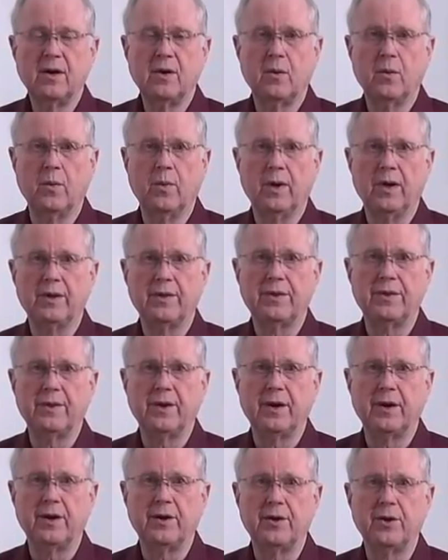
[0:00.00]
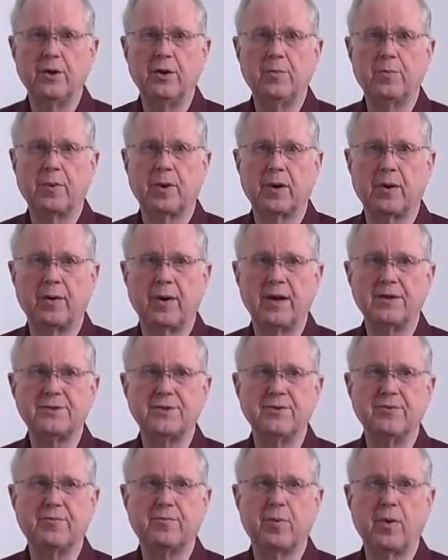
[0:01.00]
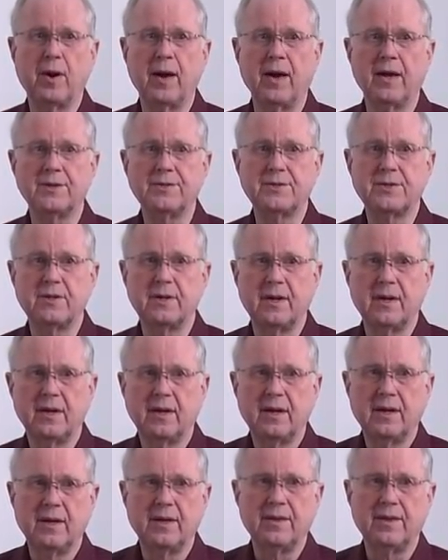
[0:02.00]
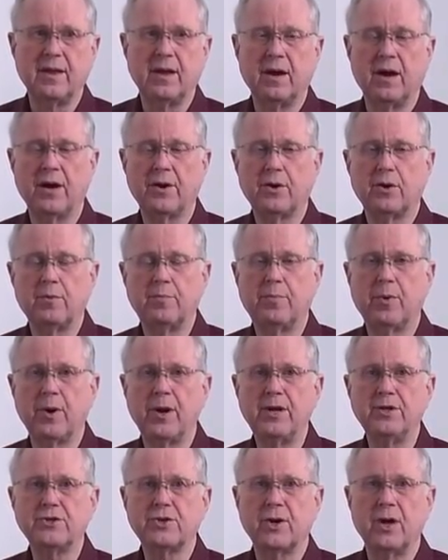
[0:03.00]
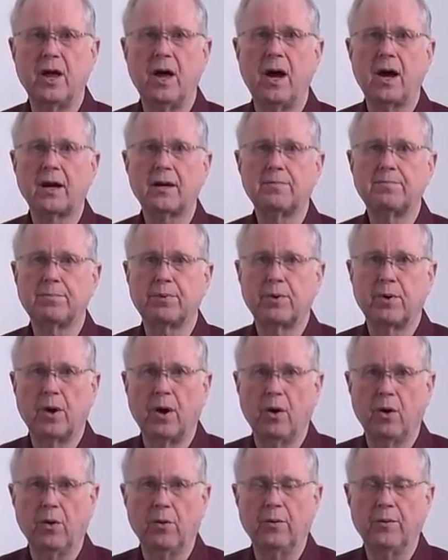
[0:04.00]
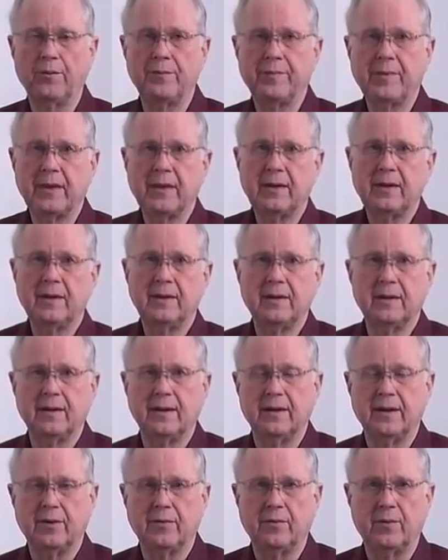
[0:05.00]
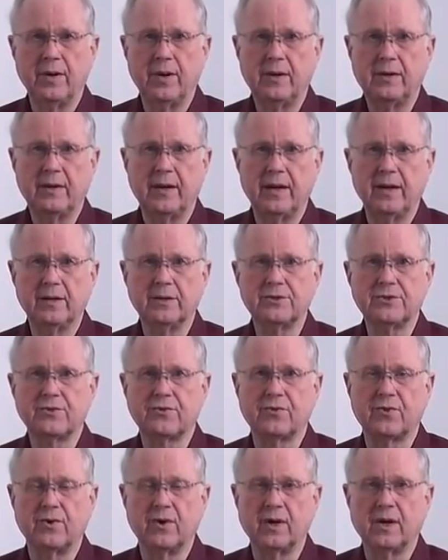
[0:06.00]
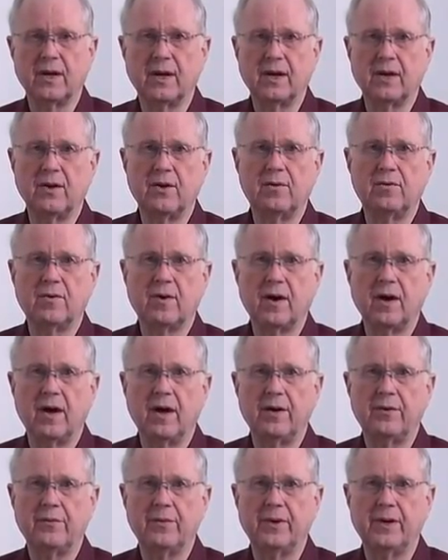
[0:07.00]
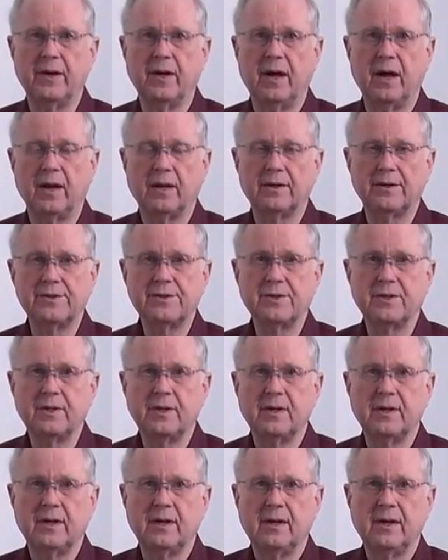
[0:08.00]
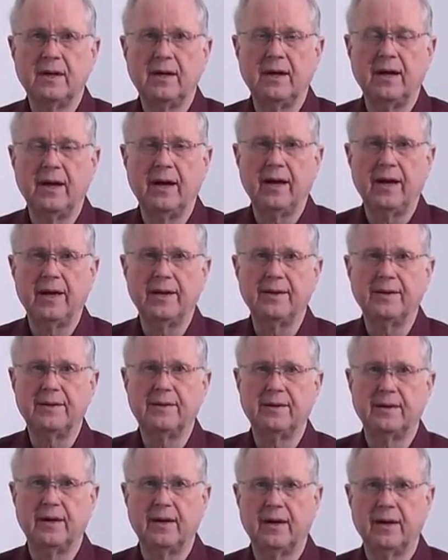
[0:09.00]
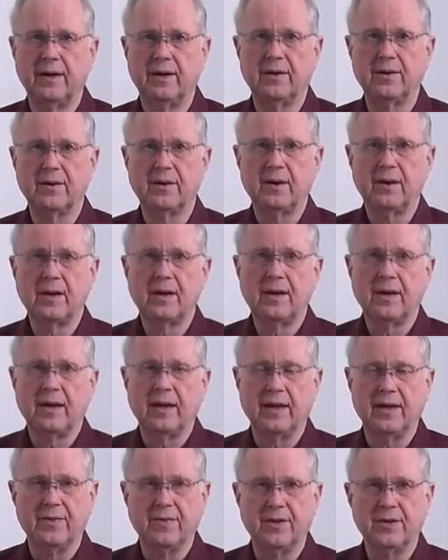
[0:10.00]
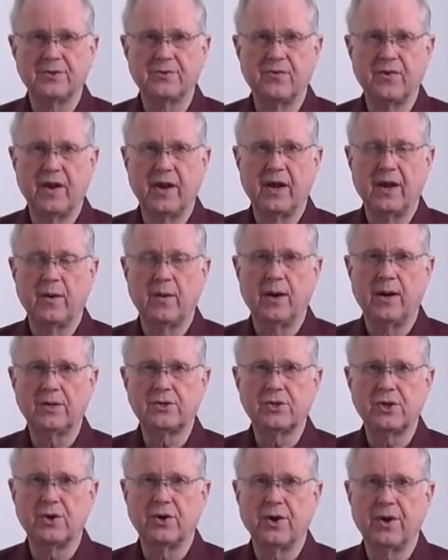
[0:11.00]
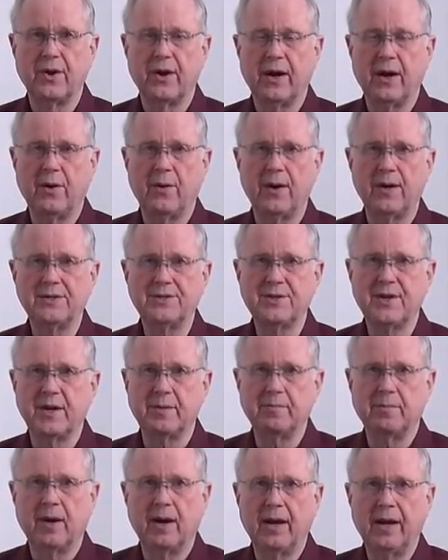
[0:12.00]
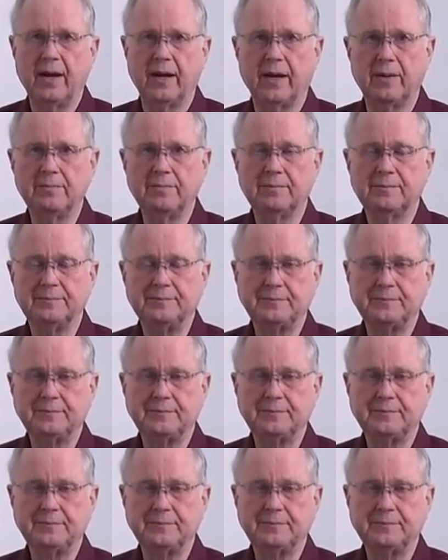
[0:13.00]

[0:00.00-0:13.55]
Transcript: with their new progressive press, the Auto Breech Lock Pro. It retails for a little over $100 and uh, in this video I'll show you how I set mine up